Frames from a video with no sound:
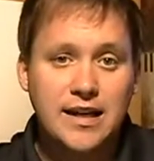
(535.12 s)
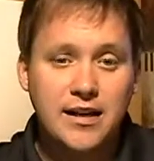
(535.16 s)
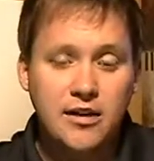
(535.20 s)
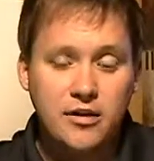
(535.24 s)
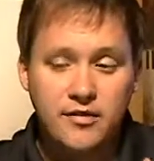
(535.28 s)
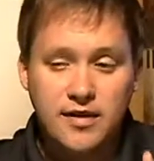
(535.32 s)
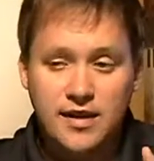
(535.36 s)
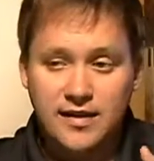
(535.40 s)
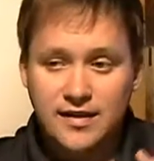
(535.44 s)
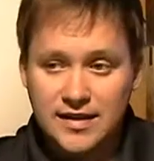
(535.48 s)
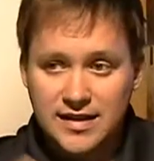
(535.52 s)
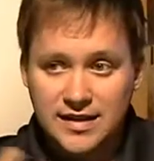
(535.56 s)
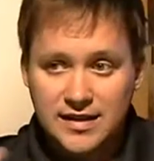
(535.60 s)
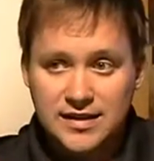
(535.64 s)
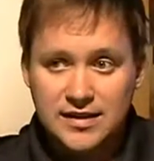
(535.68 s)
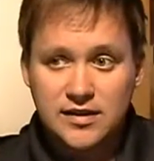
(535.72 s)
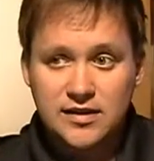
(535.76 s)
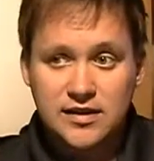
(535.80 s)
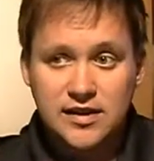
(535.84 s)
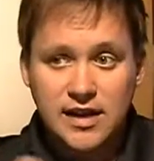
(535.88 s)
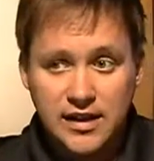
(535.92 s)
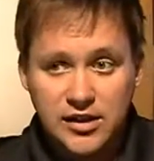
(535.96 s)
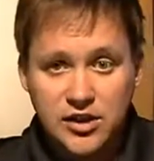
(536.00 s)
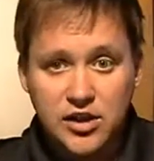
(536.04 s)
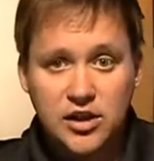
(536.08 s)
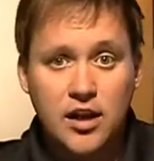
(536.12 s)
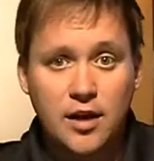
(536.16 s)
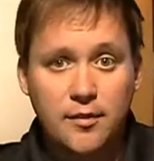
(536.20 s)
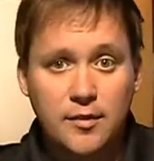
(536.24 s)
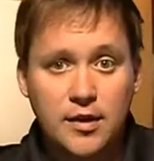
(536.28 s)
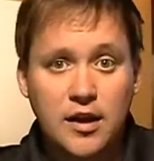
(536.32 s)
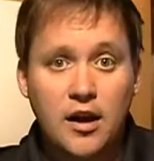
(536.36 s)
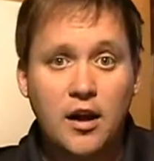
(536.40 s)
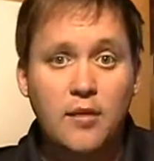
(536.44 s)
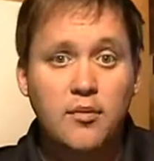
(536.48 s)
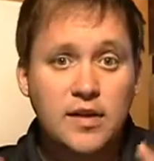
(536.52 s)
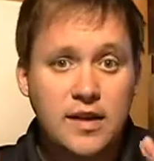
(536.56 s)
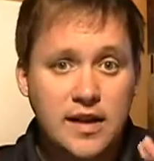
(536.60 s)
that this section coming
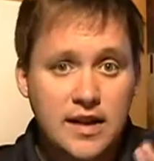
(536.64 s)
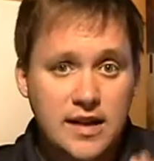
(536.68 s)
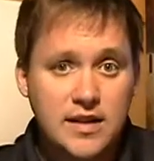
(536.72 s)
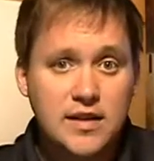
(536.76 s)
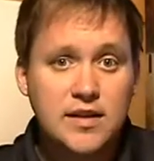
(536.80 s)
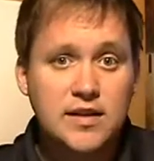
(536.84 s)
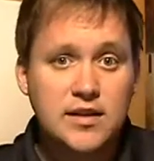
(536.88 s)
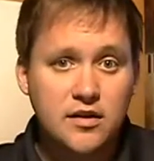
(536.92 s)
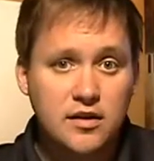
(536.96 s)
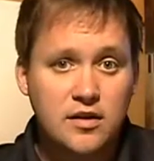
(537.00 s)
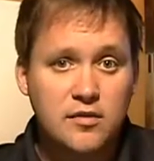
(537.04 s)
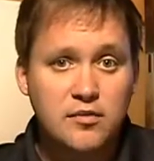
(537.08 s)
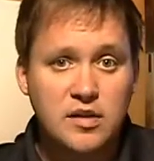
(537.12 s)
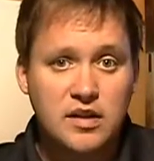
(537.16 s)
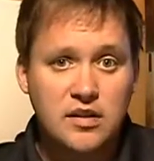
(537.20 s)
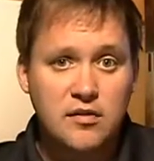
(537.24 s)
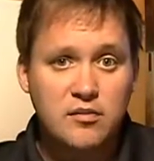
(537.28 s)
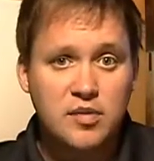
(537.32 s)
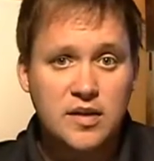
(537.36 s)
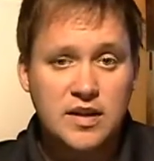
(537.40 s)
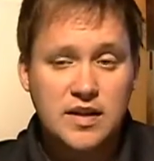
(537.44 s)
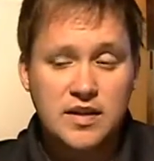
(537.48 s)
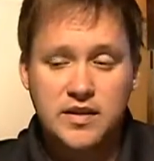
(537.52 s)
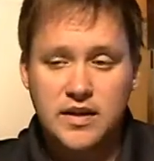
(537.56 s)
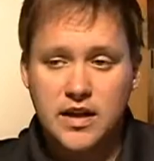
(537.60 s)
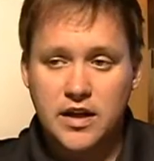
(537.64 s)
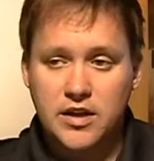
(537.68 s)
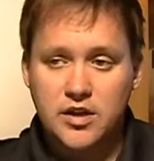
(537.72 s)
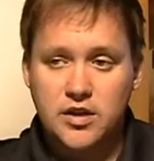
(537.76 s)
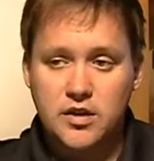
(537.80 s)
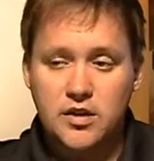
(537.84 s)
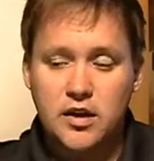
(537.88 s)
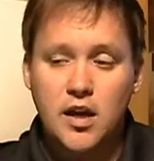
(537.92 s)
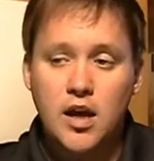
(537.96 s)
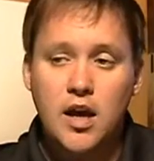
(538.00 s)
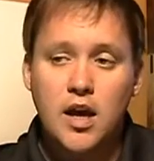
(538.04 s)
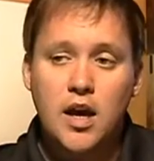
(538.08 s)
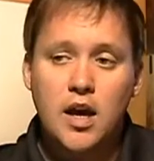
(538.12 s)
up is going to be the B section,
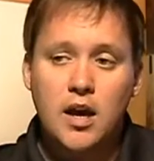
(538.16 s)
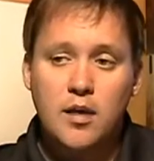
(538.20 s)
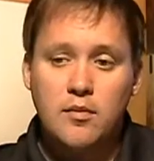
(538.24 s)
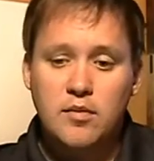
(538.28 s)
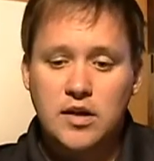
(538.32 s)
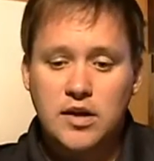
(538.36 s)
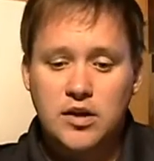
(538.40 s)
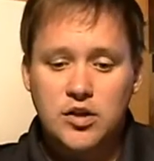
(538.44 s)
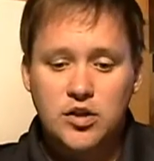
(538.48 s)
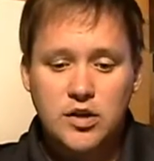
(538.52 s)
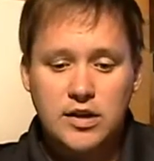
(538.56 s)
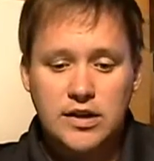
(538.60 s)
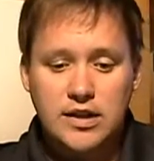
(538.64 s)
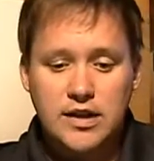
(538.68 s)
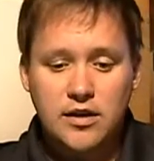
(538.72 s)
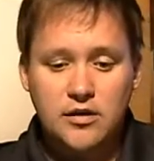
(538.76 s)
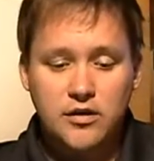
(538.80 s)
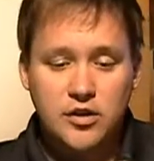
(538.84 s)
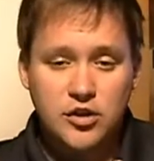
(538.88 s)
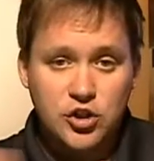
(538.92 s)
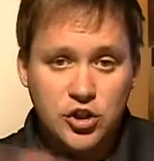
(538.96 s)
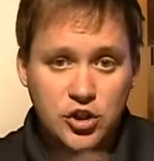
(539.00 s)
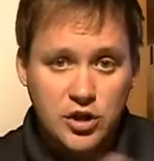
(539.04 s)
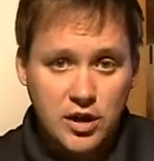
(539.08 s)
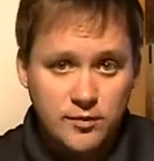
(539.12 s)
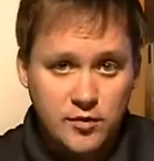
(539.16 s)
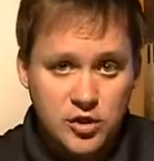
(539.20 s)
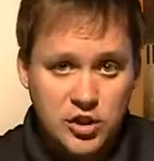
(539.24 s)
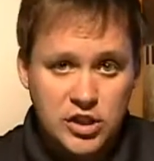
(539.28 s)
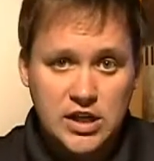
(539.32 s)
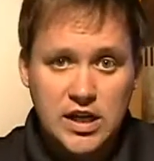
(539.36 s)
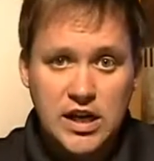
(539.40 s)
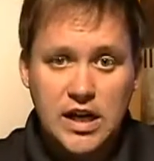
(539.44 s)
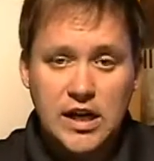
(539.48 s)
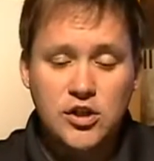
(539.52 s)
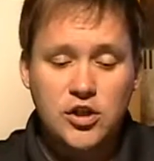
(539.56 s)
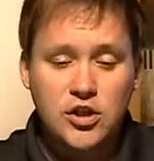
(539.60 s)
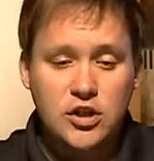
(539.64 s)
because you can hear the drums
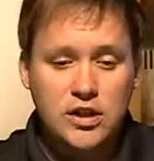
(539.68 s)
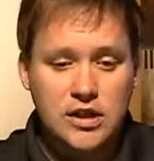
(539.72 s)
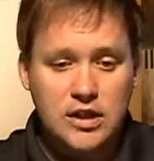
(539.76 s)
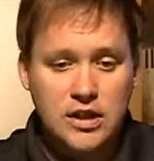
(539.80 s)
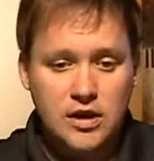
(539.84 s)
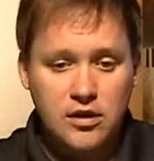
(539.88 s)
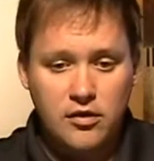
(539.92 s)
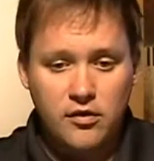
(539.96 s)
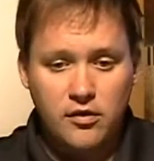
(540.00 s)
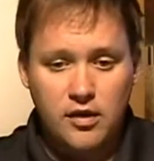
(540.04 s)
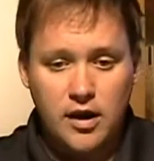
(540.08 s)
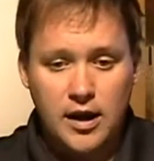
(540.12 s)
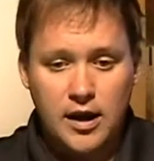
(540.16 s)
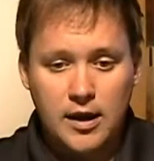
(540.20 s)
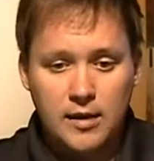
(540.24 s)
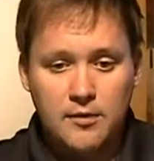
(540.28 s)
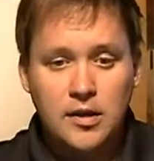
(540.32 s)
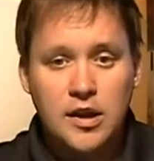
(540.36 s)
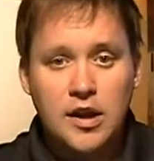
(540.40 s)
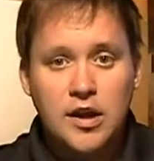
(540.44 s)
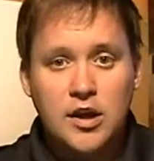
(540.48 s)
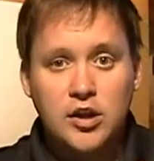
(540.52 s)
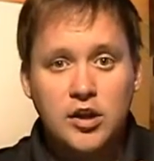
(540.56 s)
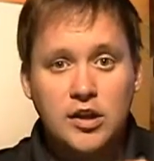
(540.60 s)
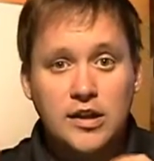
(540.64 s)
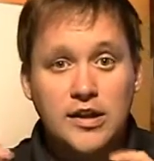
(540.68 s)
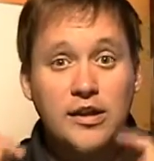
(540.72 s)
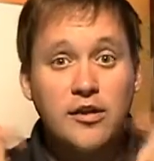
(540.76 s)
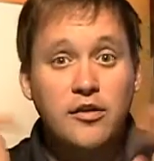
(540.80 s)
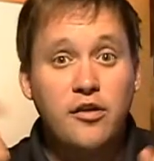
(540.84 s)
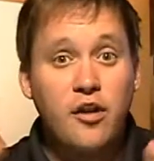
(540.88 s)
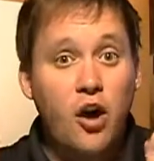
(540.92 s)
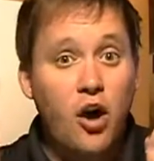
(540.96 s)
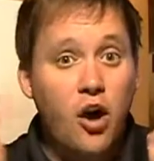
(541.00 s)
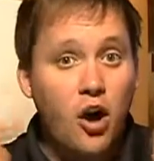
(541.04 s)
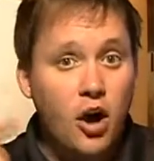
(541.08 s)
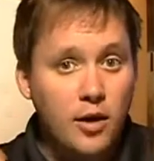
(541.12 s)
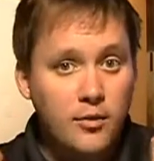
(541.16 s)
change, you can hear the
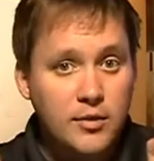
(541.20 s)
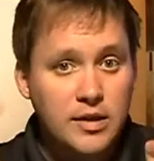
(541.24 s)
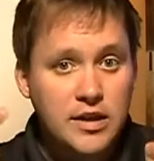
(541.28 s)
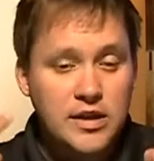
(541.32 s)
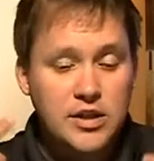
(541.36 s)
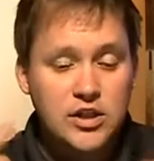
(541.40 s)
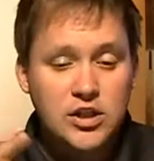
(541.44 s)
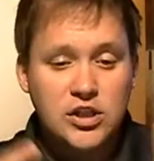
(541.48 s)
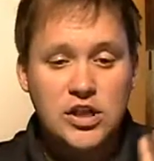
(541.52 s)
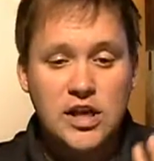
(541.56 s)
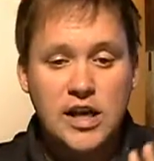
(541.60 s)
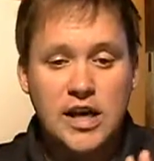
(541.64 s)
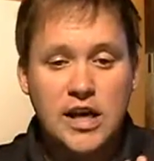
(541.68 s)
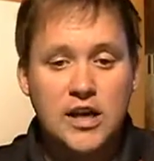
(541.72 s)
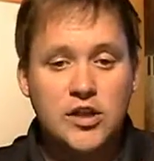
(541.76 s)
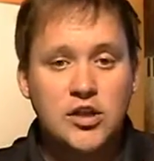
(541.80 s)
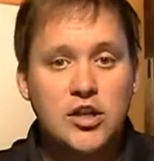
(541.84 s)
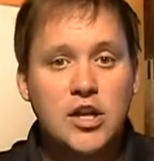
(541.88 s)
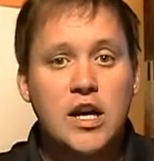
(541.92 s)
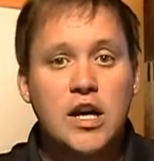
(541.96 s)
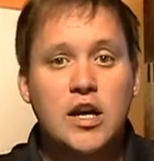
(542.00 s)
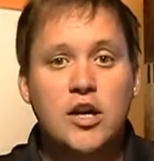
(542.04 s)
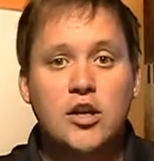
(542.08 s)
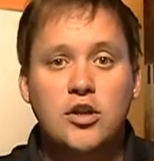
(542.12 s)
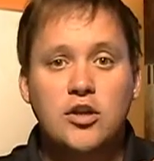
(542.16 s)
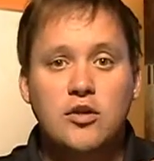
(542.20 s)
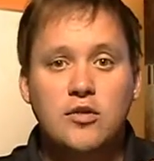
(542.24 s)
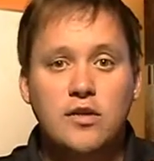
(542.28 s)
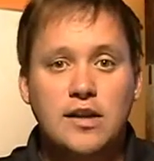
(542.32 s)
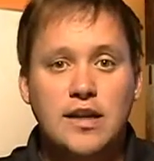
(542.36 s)
harmonies change, you can